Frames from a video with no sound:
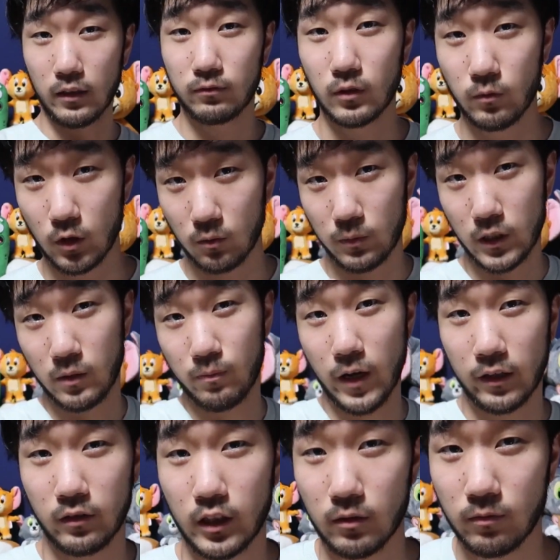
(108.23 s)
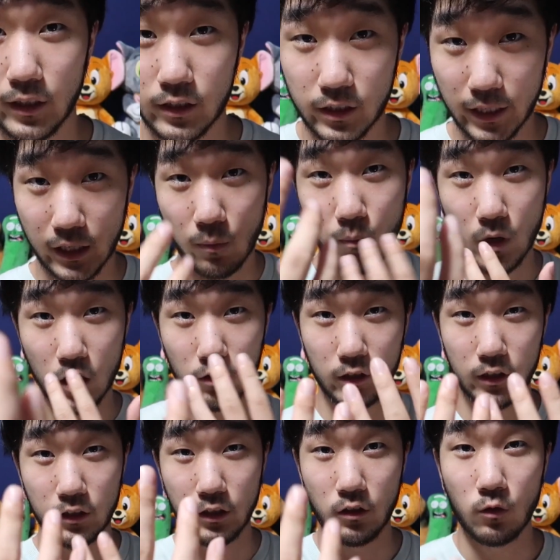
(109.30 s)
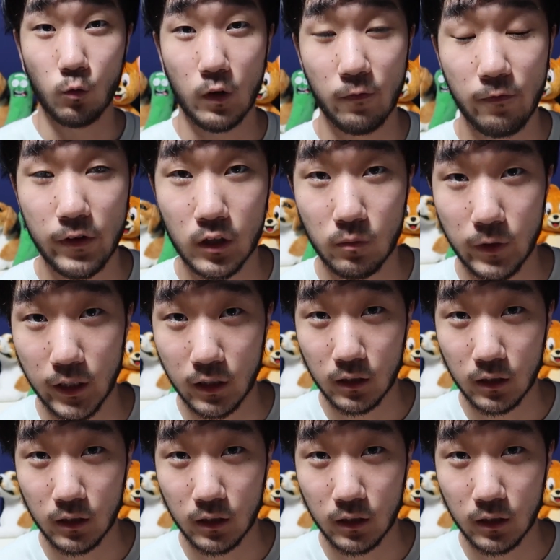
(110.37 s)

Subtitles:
from your perspective. It's like a mirror, you know, when filming.